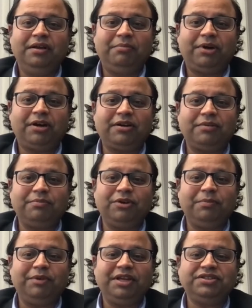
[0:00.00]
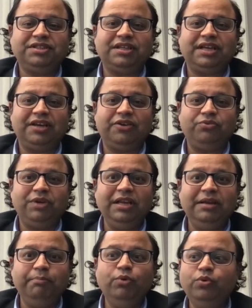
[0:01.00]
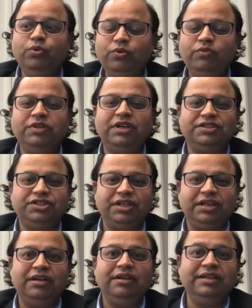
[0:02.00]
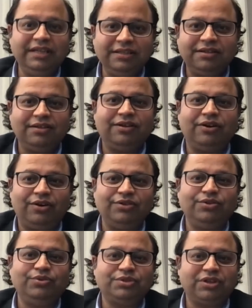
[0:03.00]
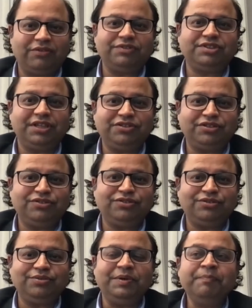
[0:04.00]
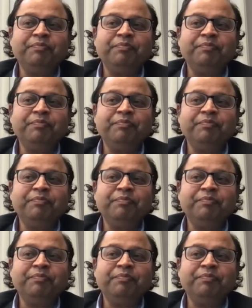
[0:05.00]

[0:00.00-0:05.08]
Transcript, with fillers: Market manipulation and really move the needle on those conversations too.